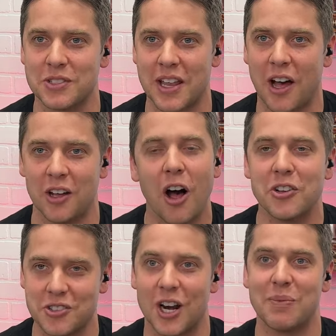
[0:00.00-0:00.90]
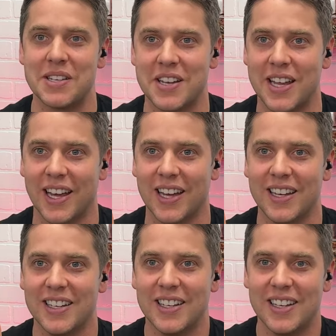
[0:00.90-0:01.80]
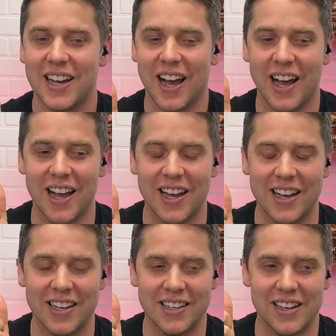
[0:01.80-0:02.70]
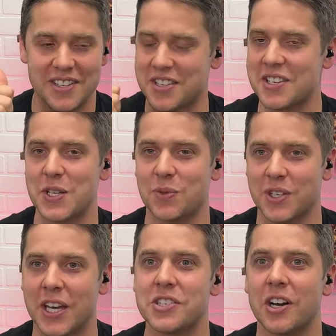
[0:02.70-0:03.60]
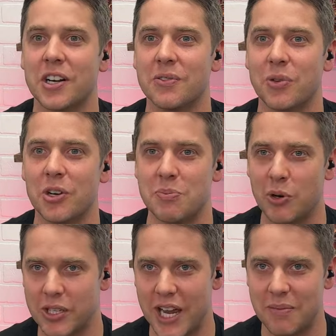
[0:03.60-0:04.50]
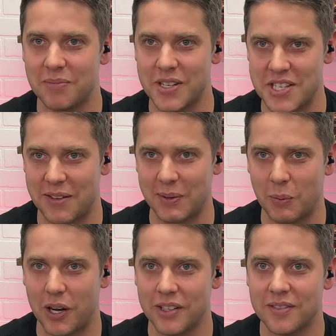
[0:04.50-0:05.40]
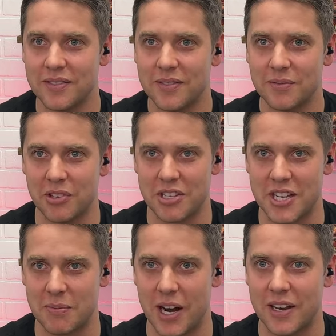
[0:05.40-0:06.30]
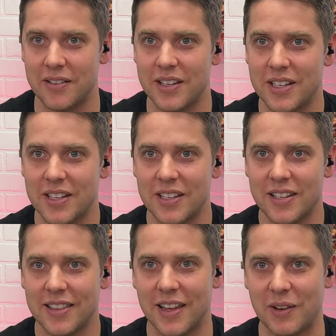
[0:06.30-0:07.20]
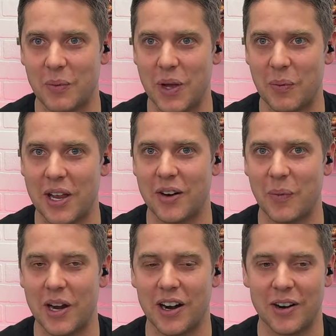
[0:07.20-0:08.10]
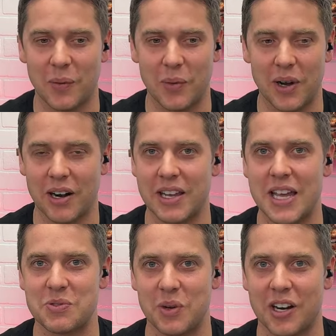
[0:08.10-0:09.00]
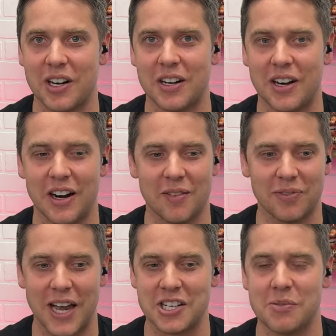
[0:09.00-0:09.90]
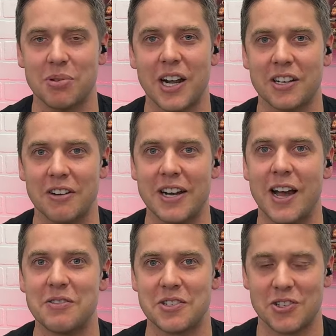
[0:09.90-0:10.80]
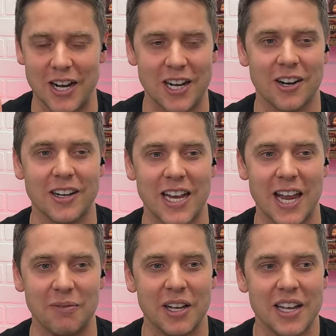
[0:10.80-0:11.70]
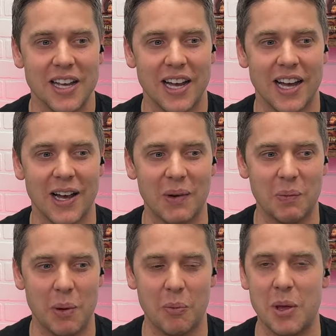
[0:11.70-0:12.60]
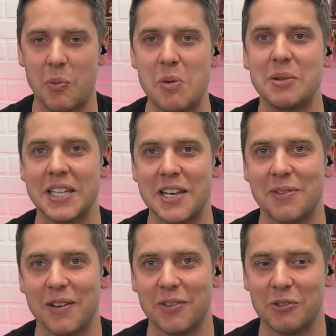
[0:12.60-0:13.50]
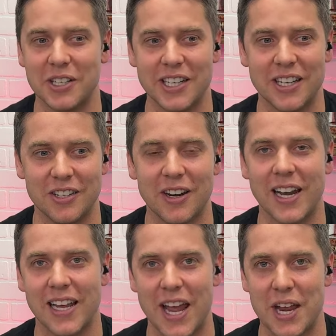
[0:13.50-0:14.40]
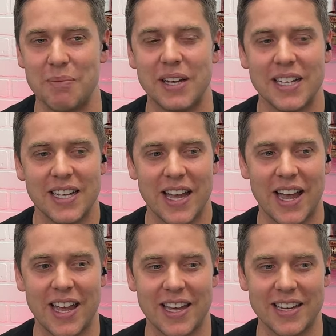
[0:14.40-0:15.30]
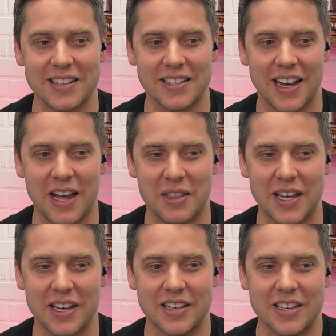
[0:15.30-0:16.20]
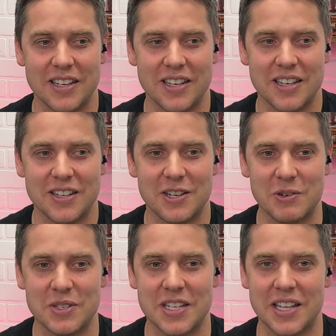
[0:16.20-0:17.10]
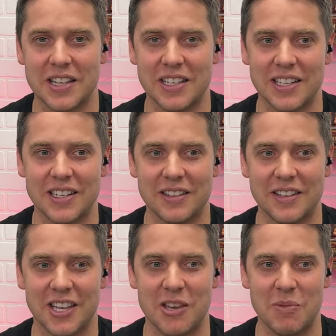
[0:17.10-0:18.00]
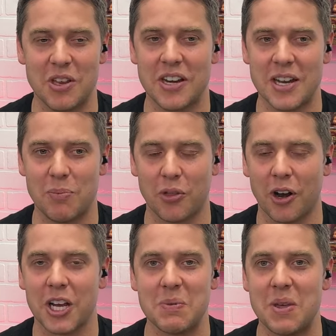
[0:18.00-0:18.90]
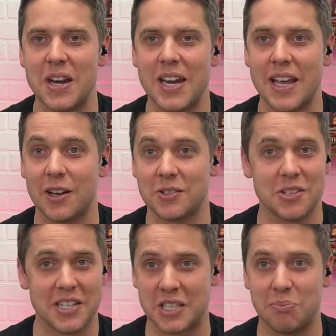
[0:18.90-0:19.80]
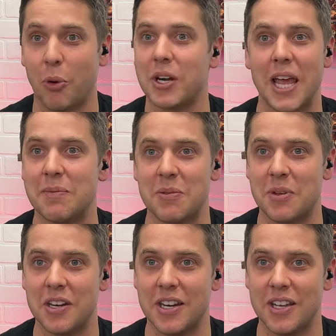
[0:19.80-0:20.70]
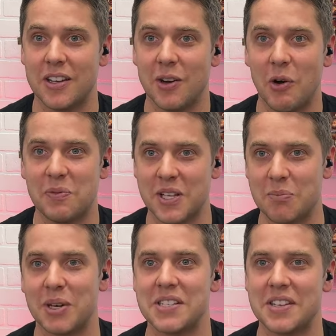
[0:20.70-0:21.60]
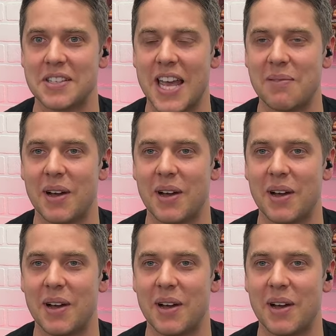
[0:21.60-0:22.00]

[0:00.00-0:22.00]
I'll, I'll start by saying uh, a successful Kickstarter for the board game is definitely one for the team, right? Like we we are, we are we are yes we are our flagship product right now is a trading card game, uh, but we we believe we have a really great game, and I think to see the the community, both our community and also just like the board game community, hopefully embrace this game.